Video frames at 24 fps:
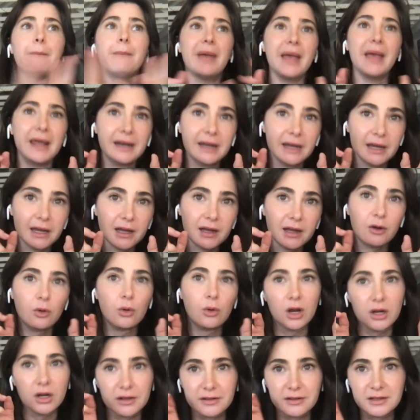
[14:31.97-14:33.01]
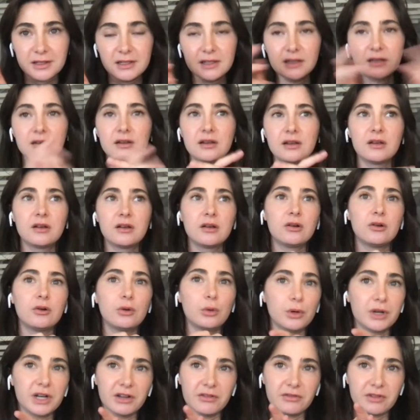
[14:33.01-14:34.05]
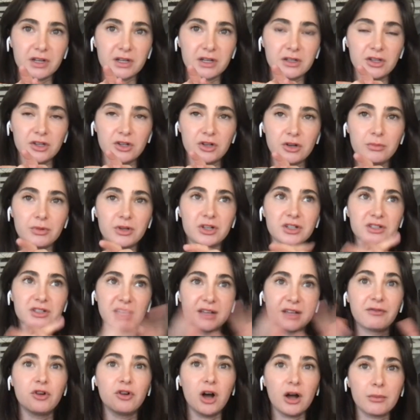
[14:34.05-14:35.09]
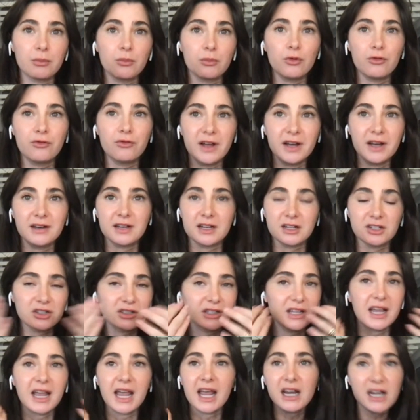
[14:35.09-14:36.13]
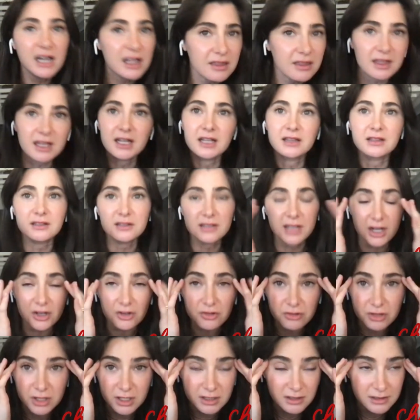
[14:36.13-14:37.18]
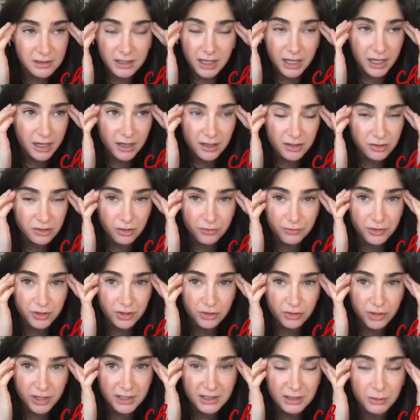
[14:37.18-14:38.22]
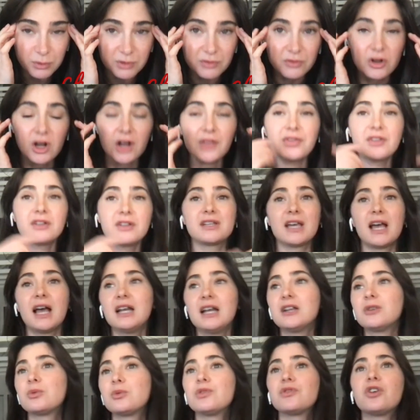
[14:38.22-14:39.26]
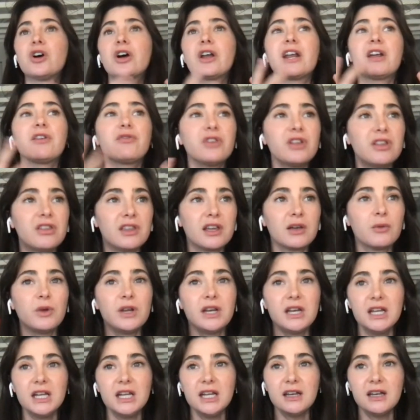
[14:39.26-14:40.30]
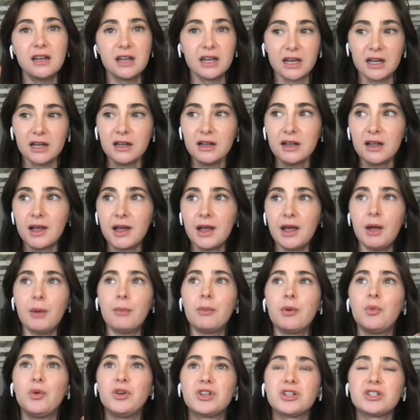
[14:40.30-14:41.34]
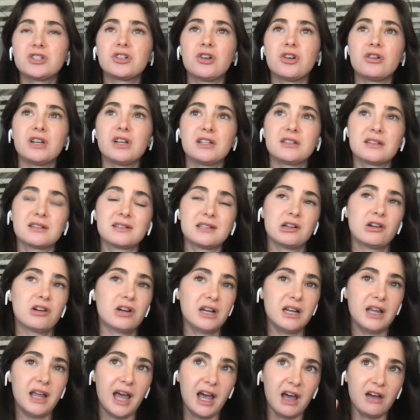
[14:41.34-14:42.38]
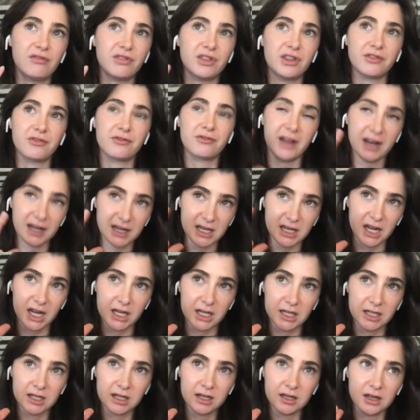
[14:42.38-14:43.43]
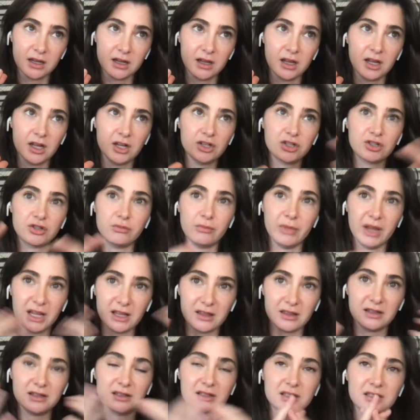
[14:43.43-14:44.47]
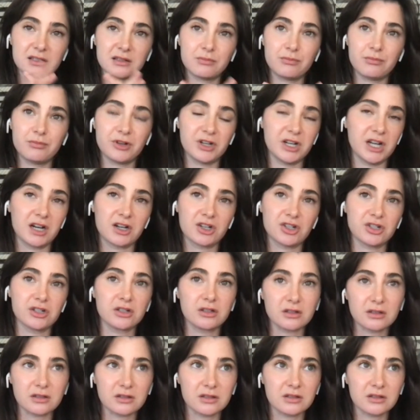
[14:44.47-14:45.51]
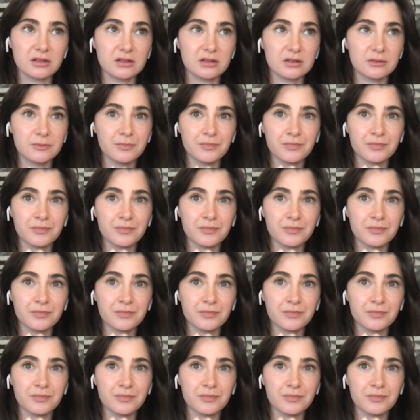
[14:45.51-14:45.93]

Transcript: better quality or whatever, you know, because they've got more funding. Just like anything in this country, it's like it's so frustrating. We've got the talent, we've got everything we need here, but we just yeah. don't necessarily have the funding to make these productions